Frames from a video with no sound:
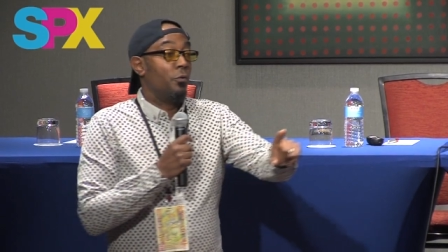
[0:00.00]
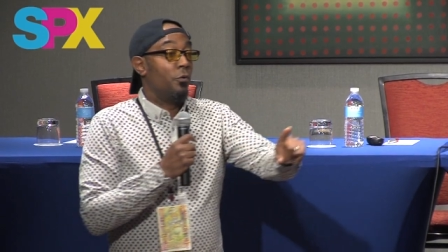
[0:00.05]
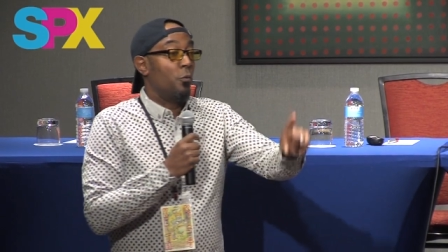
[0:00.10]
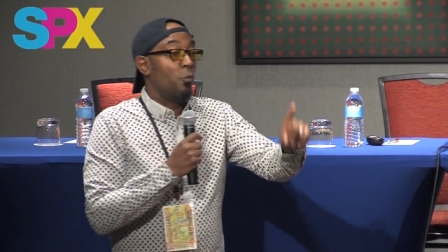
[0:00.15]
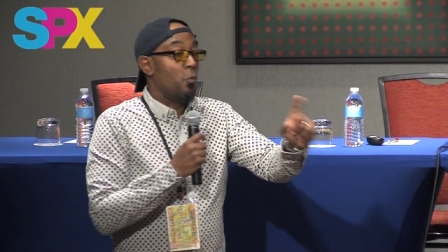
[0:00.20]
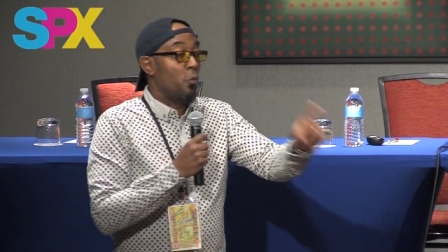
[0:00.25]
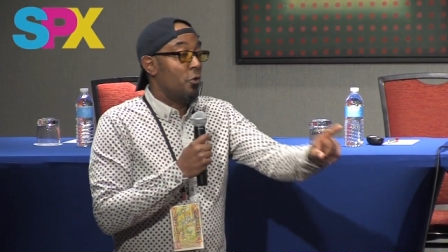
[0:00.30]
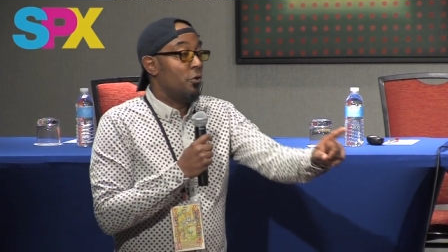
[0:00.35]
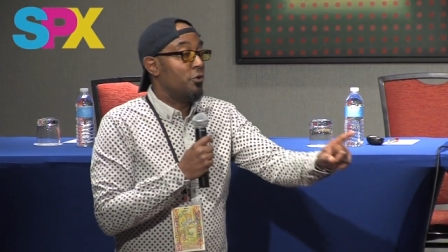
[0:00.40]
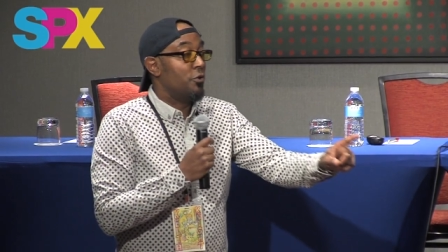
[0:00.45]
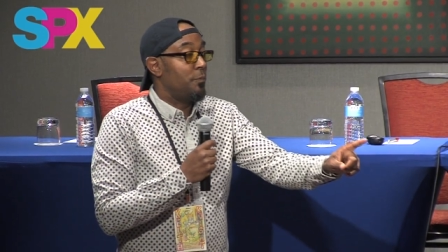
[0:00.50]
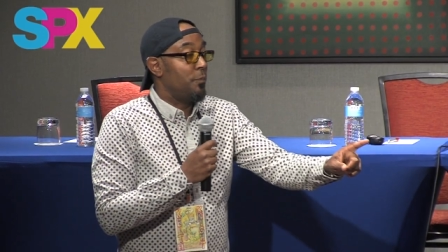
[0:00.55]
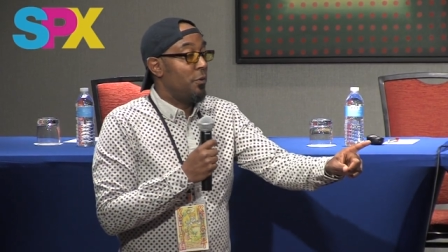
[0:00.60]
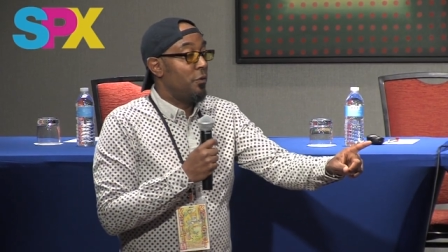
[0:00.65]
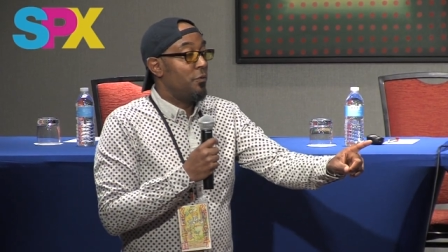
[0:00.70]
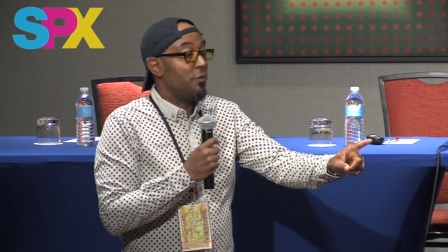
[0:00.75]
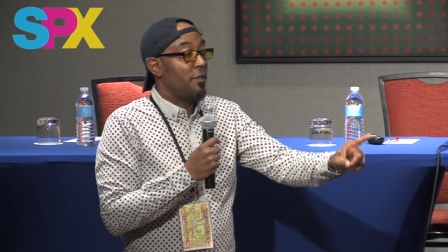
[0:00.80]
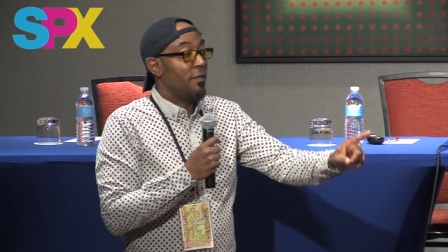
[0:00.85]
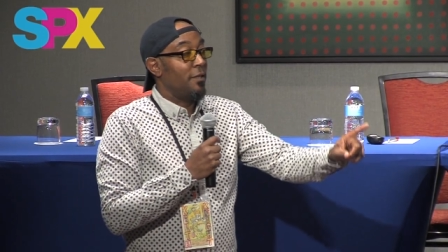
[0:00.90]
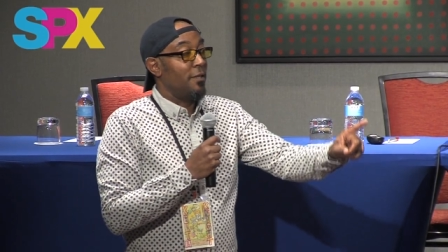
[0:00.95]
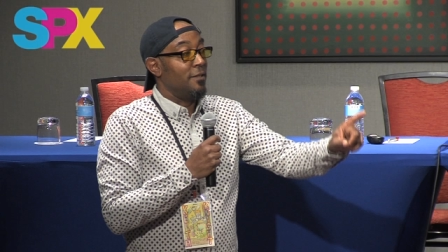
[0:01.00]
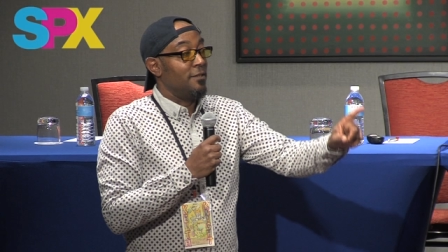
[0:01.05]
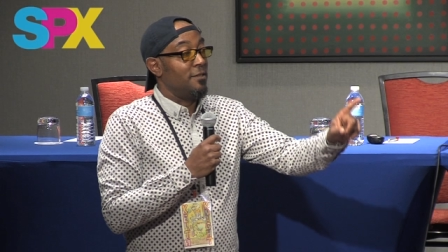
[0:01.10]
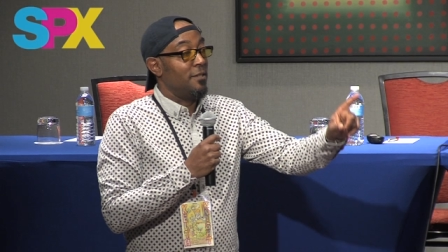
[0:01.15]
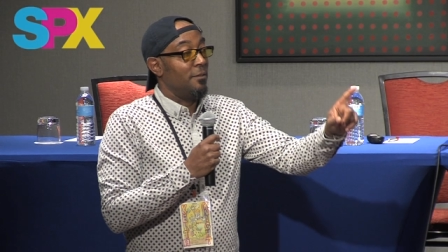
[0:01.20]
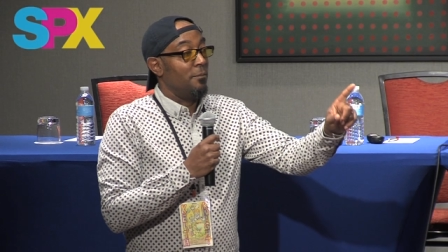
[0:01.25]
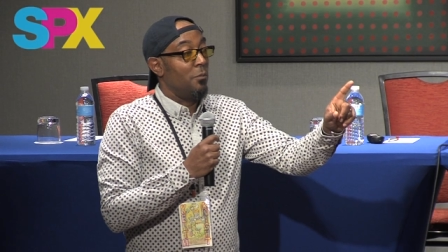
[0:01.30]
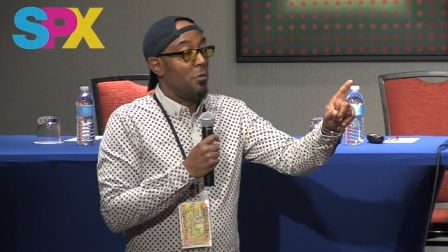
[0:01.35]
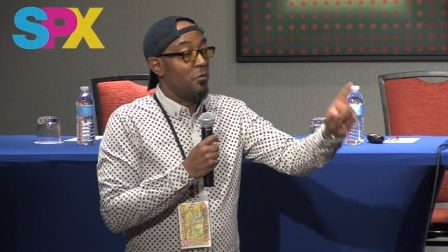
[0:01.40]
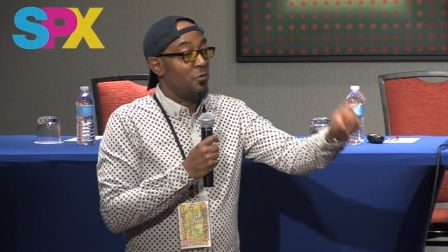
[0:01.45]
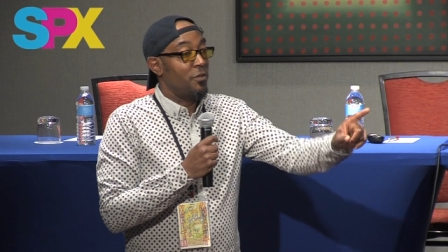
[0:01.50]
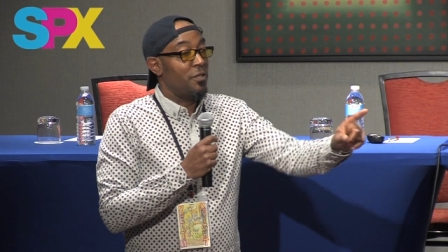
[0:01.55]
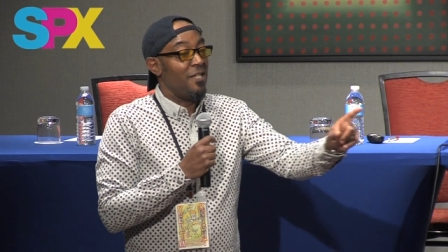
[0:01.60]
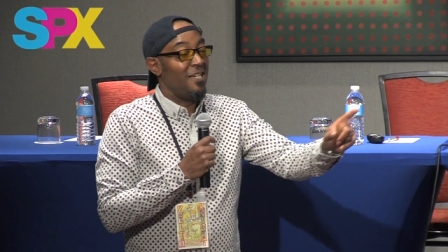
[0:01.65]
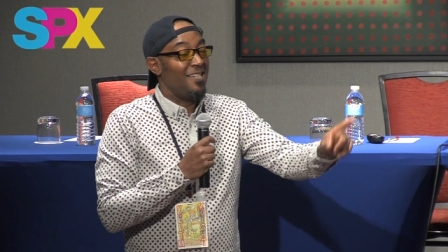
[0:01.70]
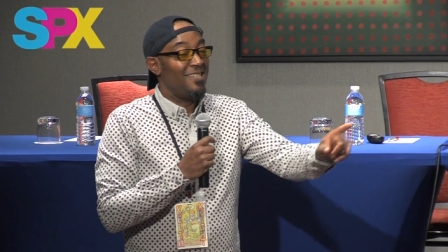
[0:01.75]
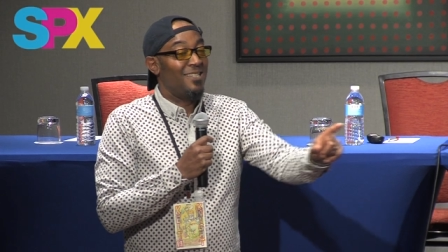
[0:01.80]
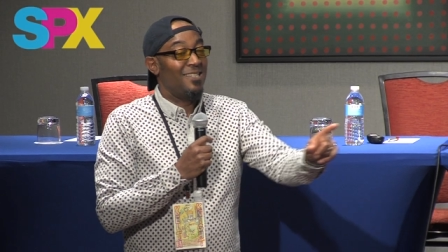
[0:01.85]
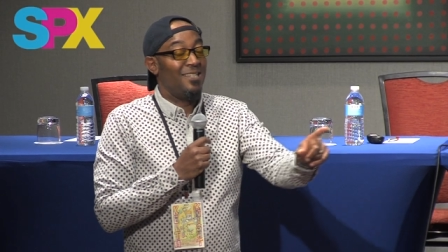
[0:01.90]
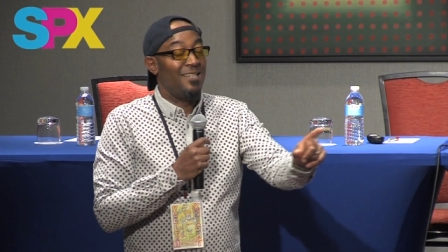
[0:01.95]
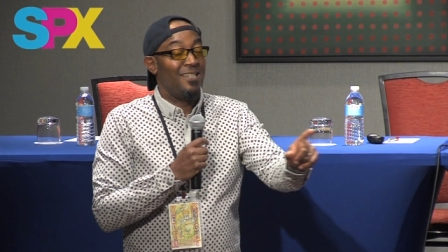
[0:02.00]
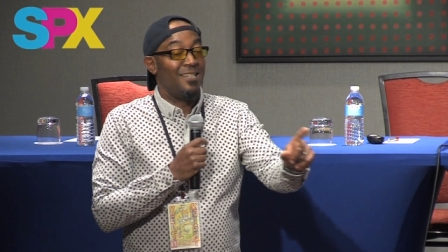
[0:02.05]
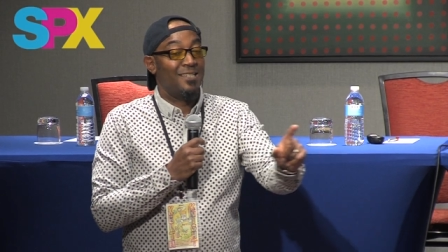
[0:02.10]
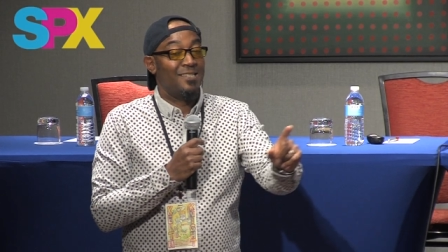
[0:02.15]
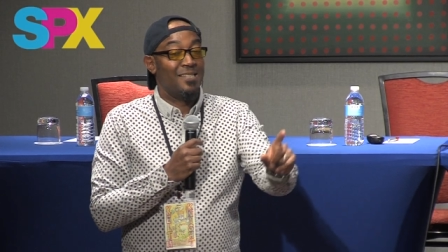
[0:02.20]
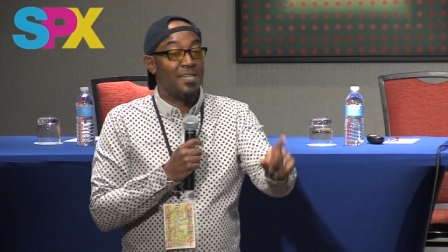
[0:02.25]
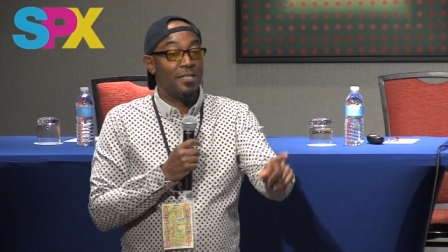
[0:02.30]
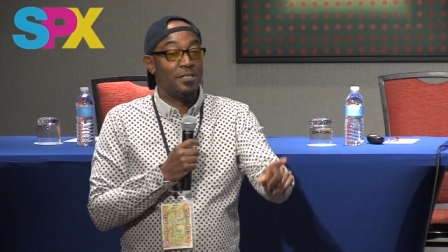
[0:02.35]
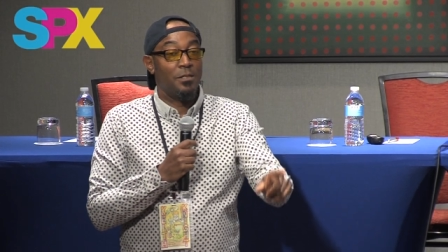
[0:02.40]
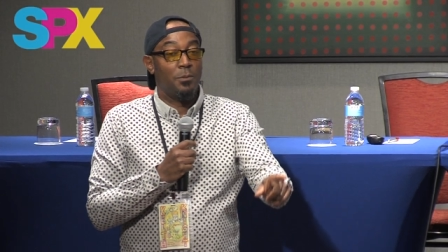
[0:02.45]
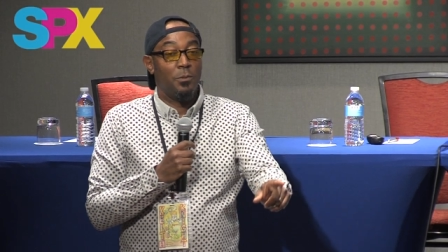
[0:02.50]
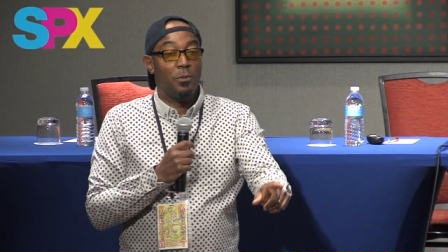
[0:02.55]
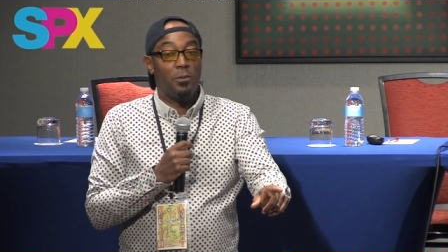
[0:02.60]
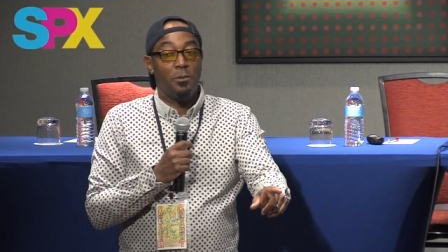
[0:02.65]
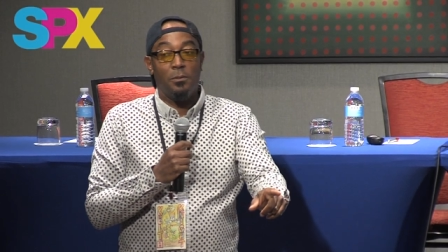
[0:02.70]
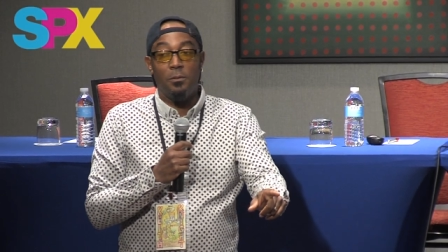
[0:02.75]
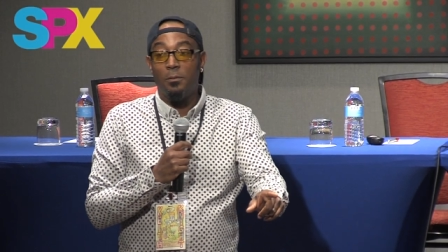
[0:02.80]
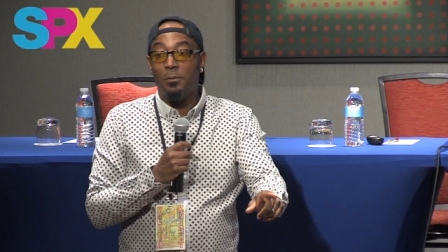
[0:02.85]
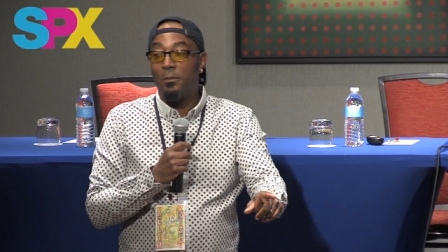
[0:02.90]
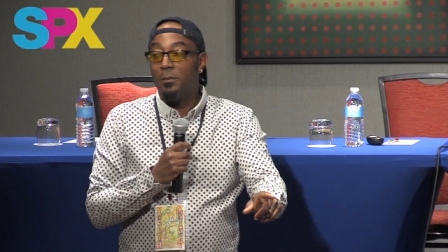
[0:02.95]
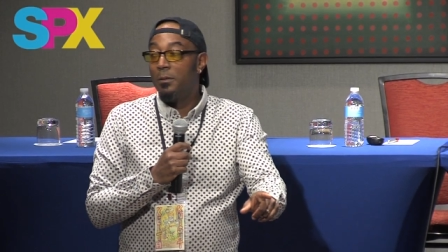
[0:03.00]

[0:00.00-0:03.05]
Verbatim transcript: the worst music is the most easily accessible?